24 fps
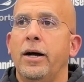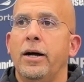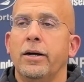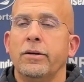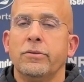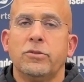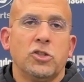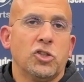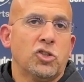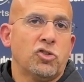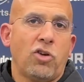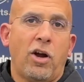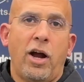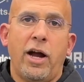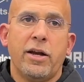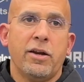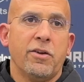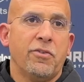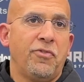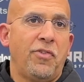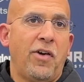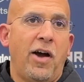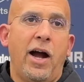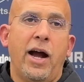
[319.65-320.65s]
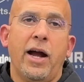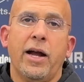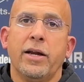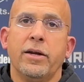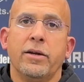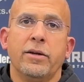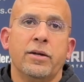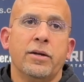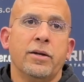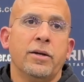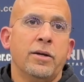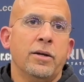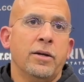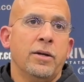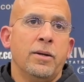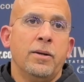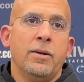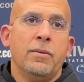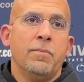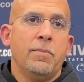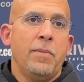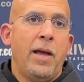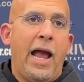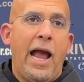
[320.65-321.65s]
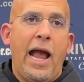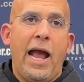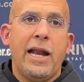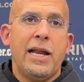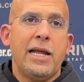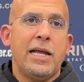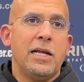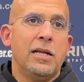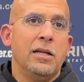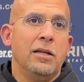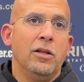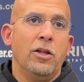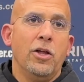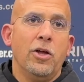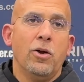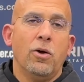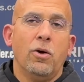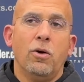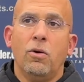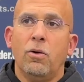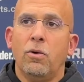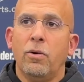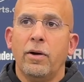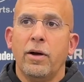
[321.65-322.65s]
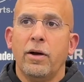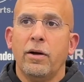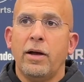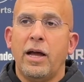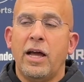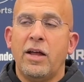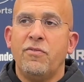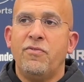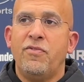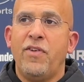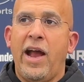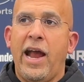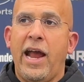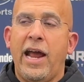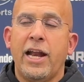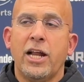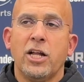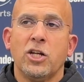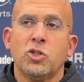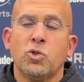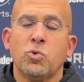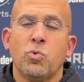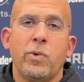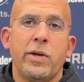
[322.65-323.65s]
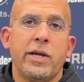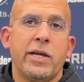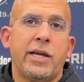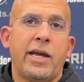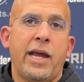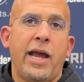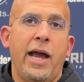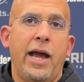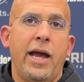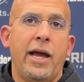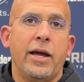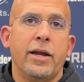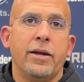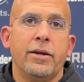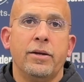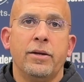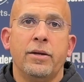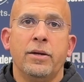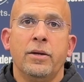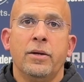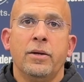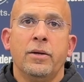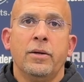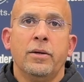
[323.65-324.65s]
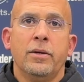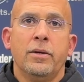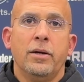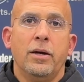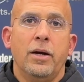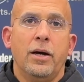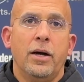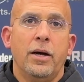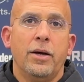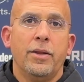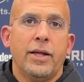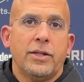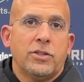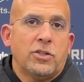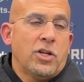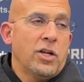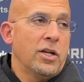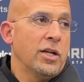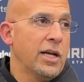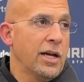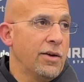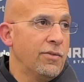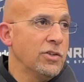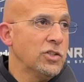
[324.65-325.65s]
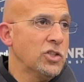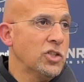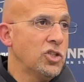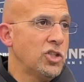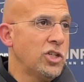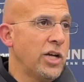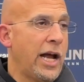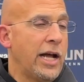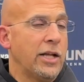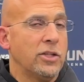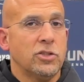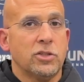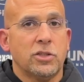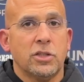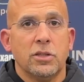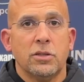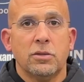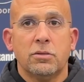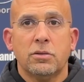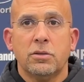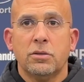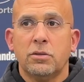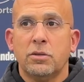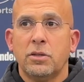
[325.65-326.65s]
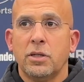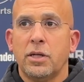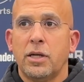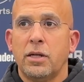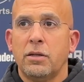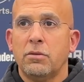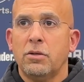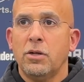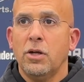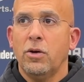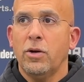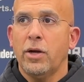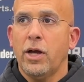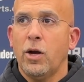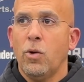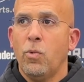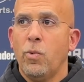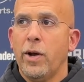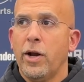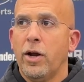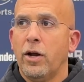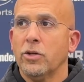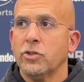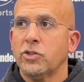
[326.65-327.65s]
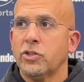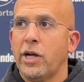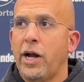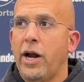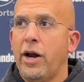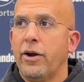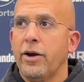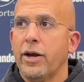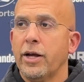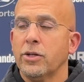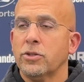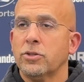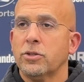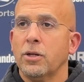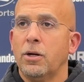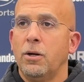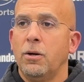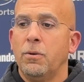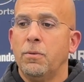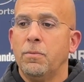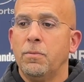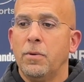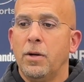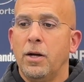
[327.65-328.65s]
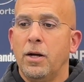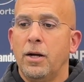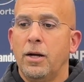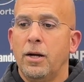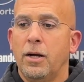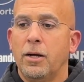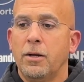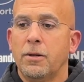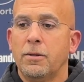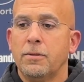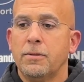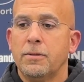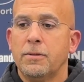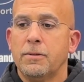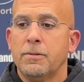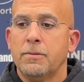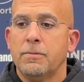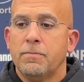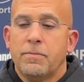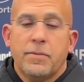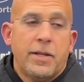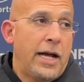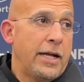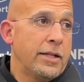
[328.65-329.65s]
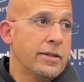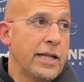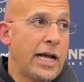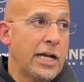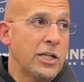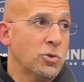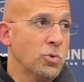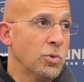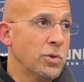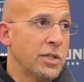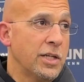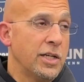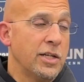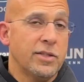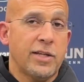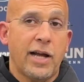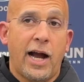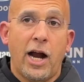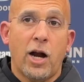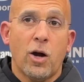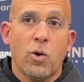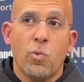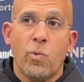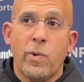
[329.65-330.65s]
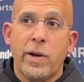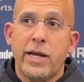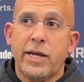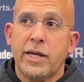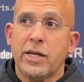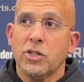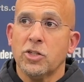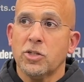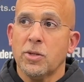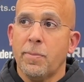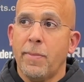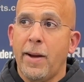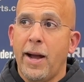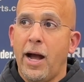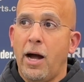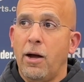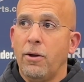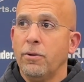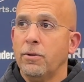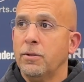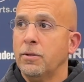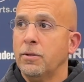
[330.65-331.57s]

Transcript: Just trying to find any little advantage we can that's going to give us a chance to you know, get a win on Saturday. So that's what the entire week is about.